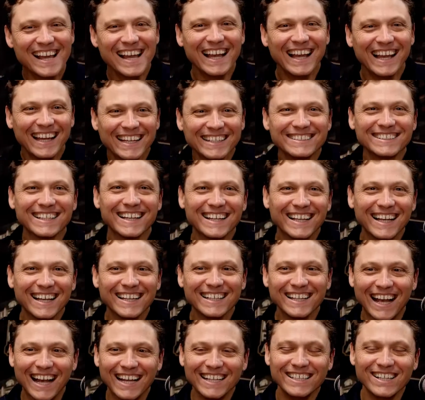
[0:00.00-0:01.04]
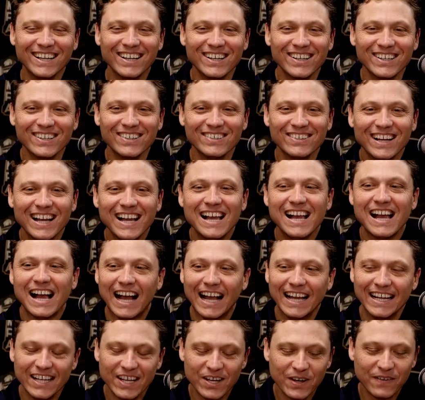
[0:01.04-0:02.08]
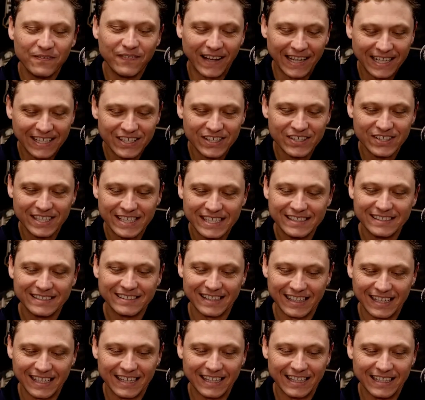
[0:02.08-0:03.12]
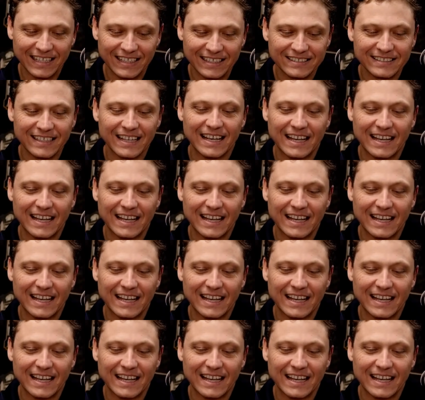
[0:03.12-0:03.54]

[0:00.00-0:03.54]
It's like, I know if I do these things,